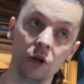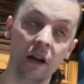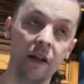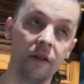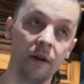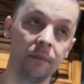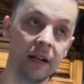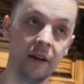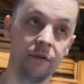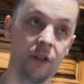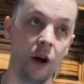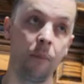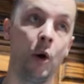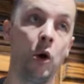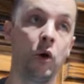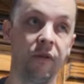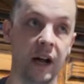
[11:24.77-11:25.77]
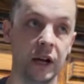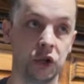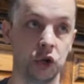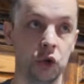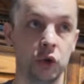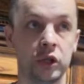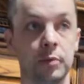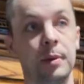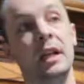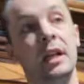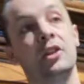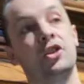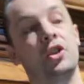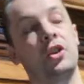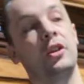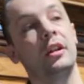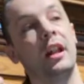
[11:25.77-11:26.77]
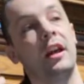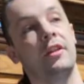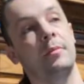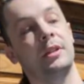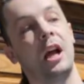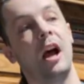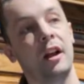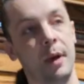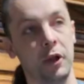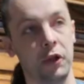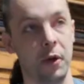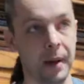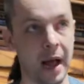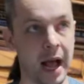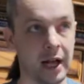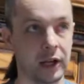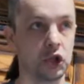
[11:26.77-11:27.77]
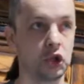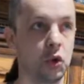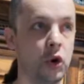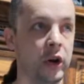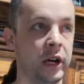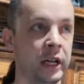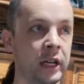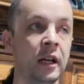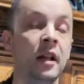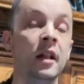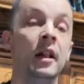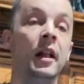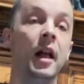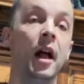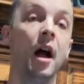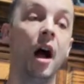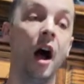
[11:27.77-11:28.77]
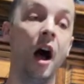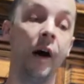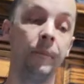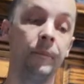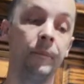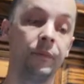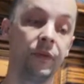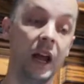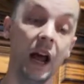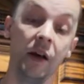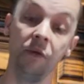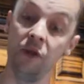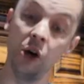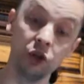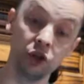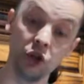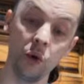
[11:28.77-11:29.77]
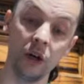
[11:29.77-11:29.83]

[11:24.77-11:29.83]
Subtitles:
them give their motivational speech, or you let them talk about their backstory, and they'll do it in